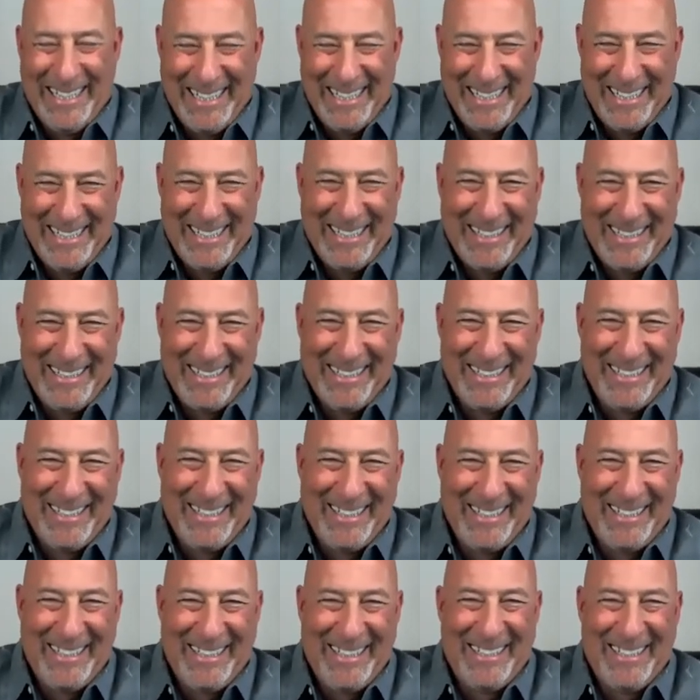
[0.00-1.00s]

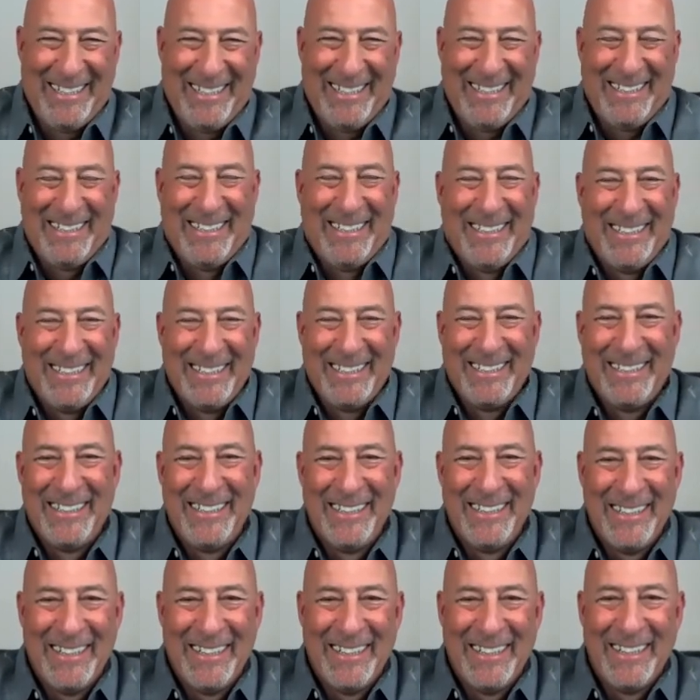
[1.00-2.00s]

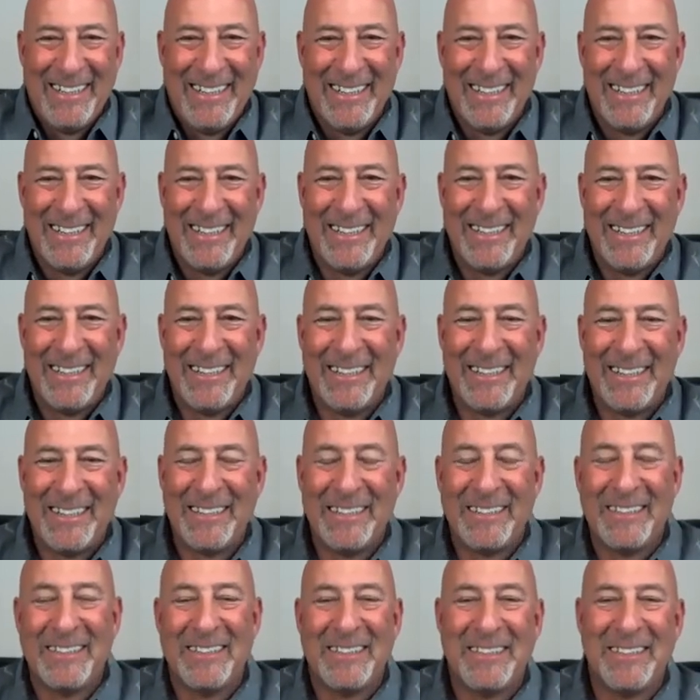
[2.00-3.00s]

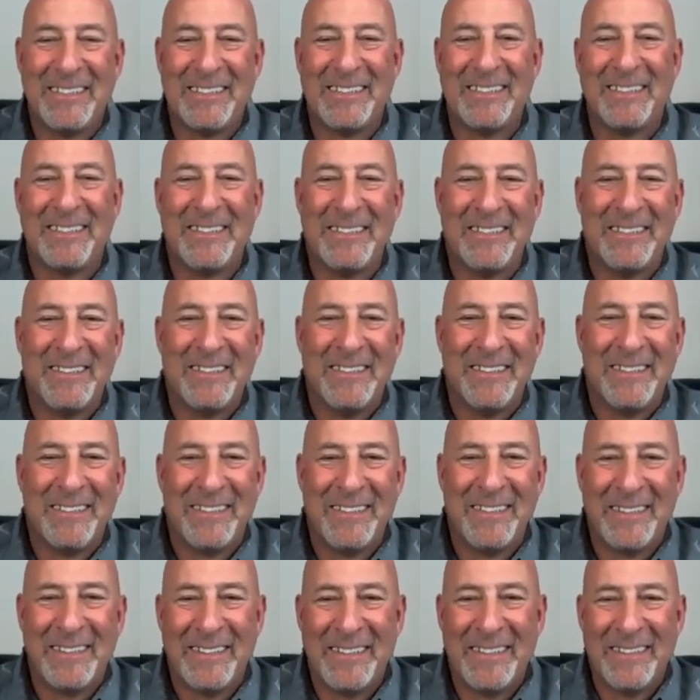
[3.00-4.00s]

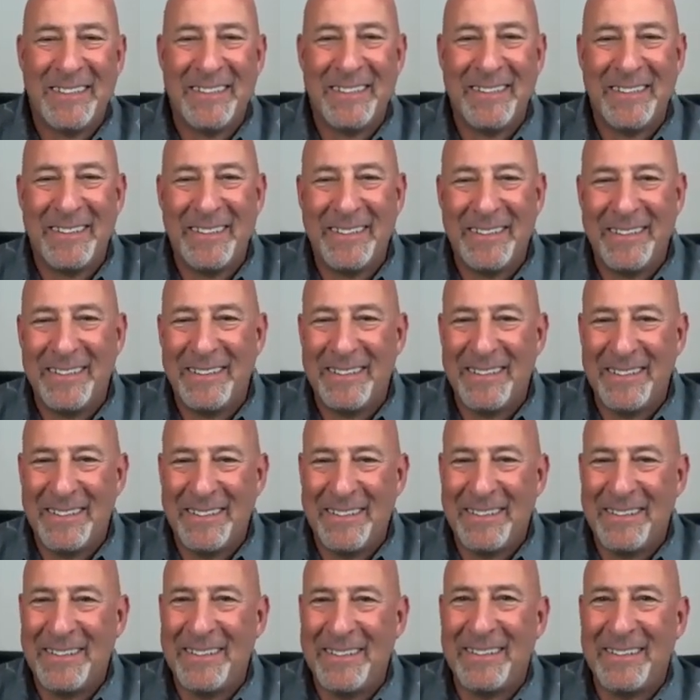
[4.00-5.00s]

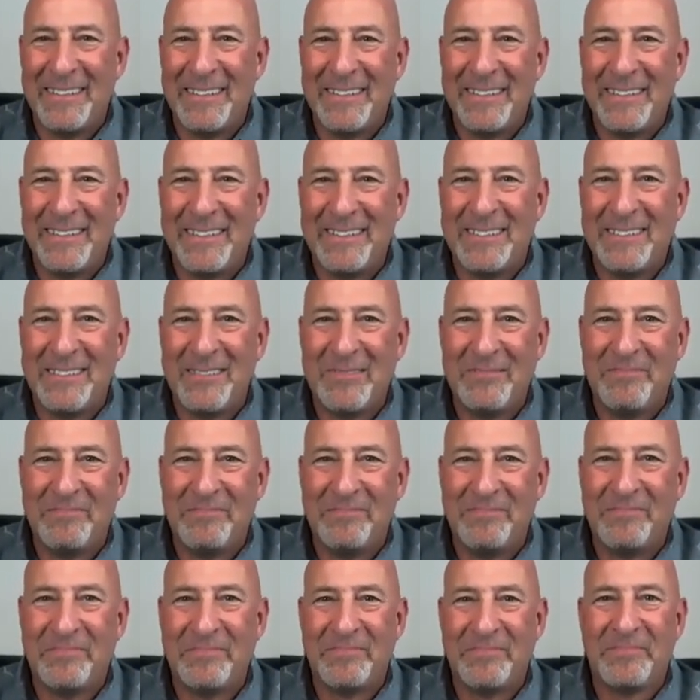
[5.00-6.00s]

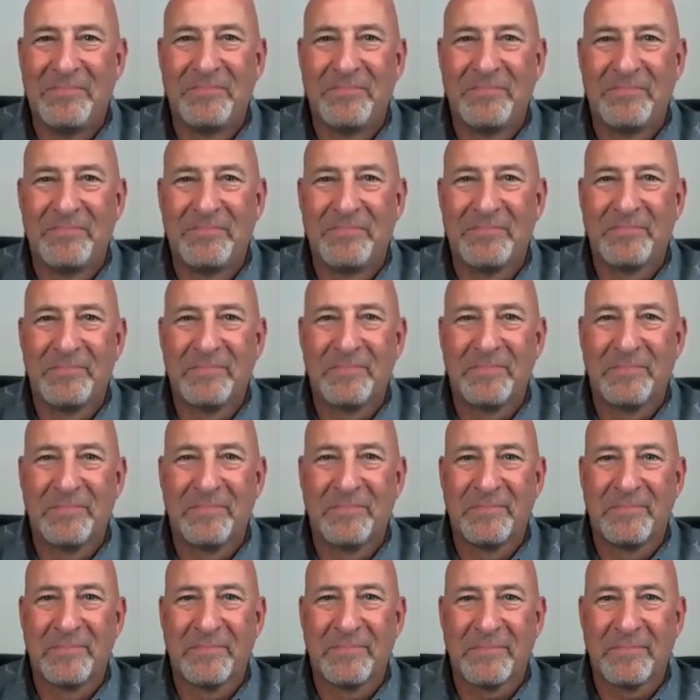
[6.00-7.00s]

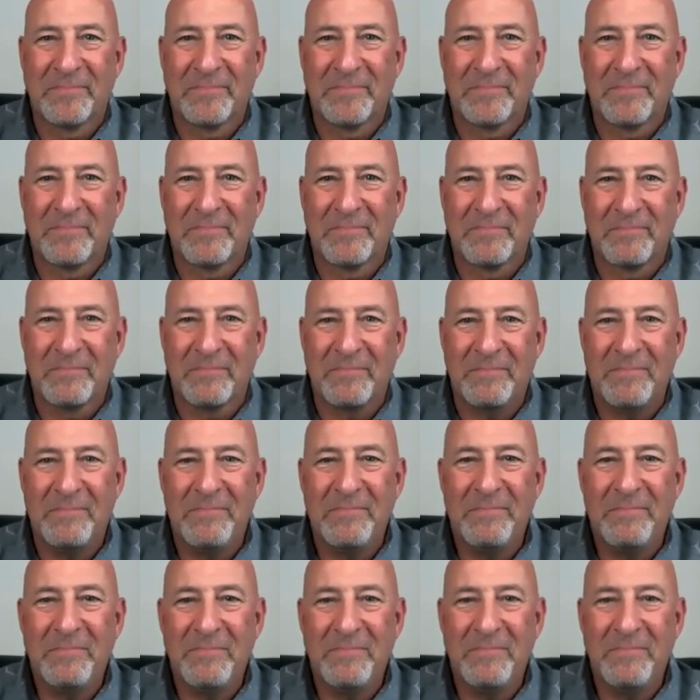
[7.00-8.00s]
The person shown says nothing.